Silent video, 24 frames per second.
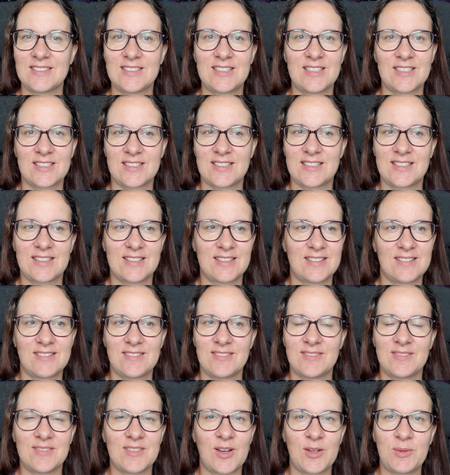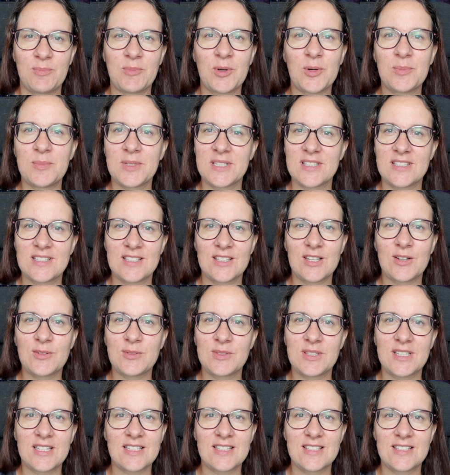just on moment's
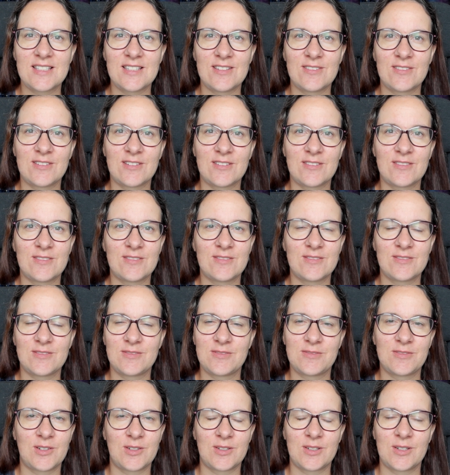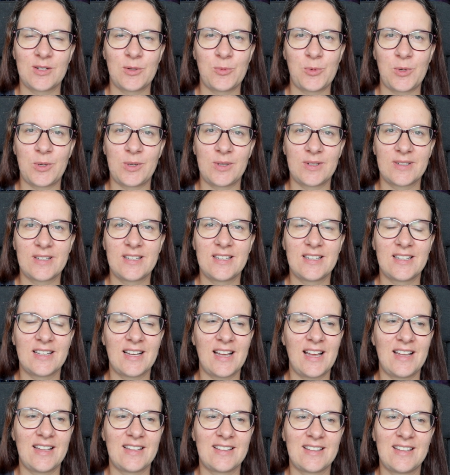notice, you know, for a walk,
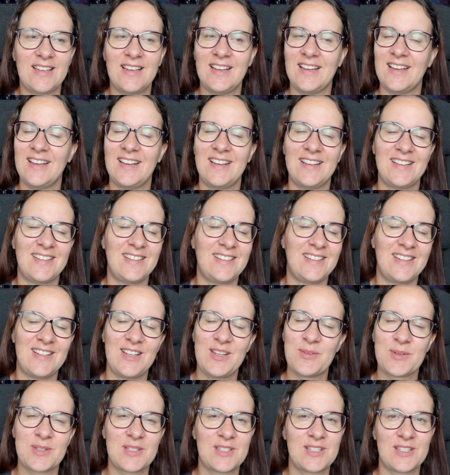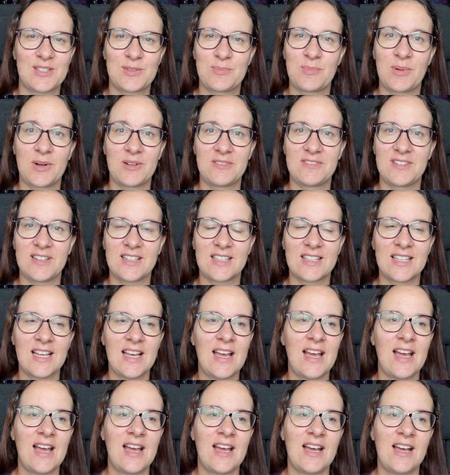and it was just perfect.
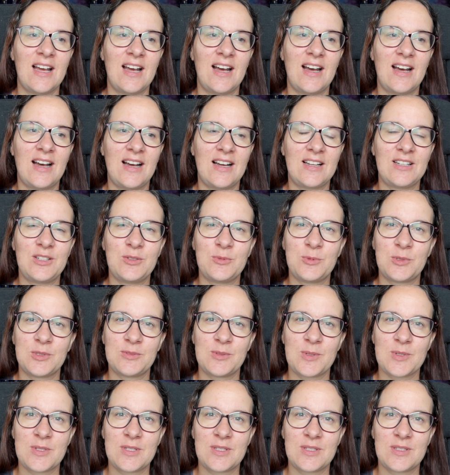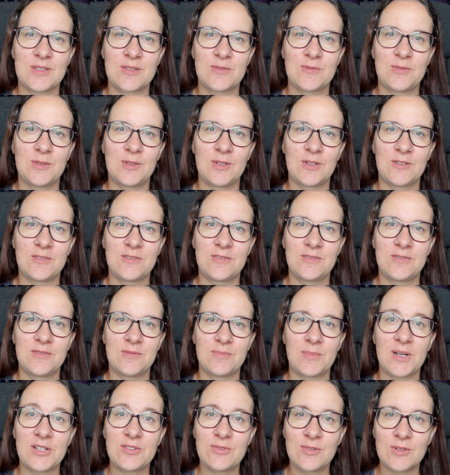The wood was full of
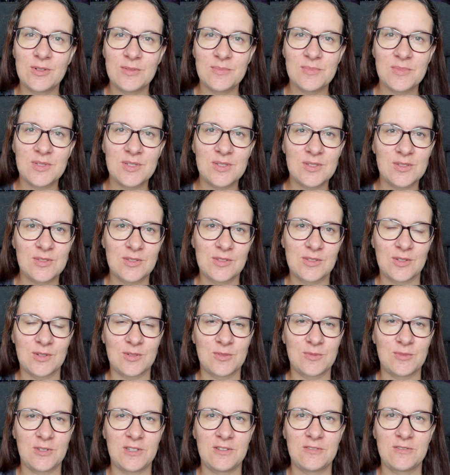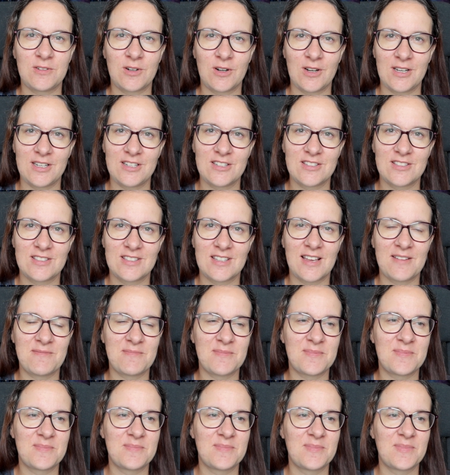mushrooms, so we foraged
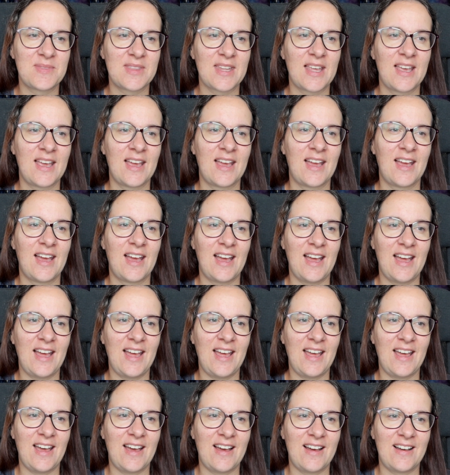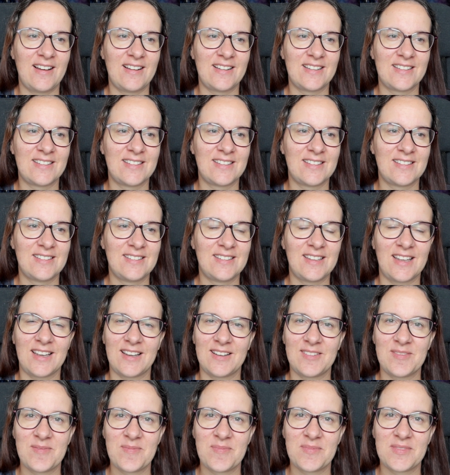some, and
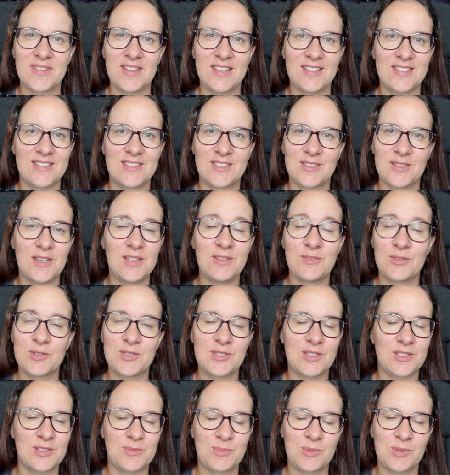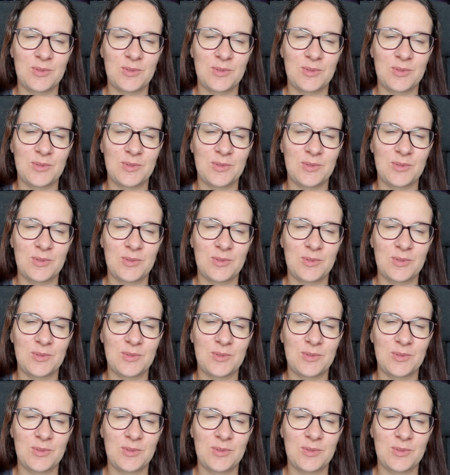yeah, it was just